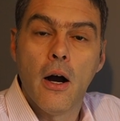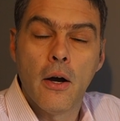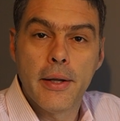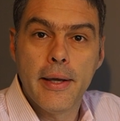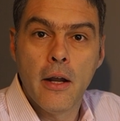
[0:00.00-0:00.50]

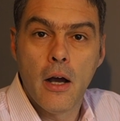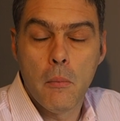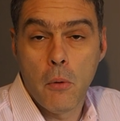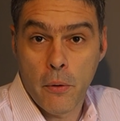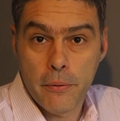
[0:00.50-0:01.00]

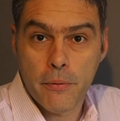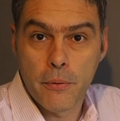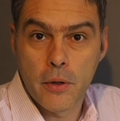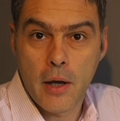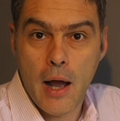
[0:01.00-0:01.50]
GitHub or
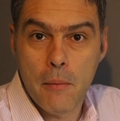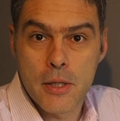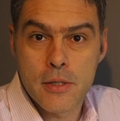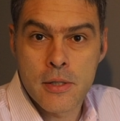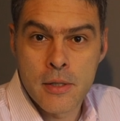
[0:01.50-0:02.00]
through the
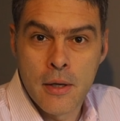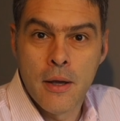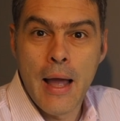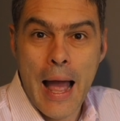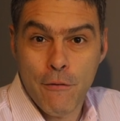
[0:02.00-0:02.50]
comments.
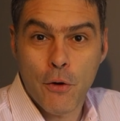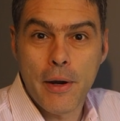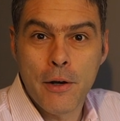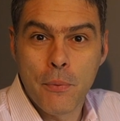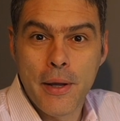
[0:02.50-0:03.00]
Have a
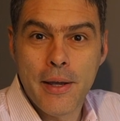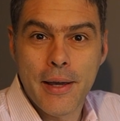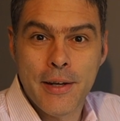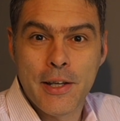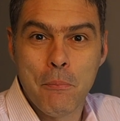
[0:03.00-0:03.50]
great
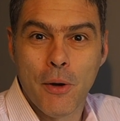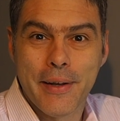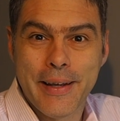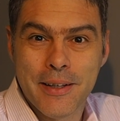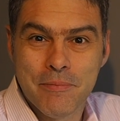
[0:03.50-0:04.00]
week and keep
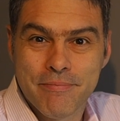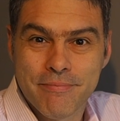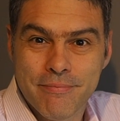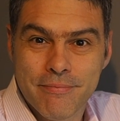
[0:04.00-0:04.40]
building.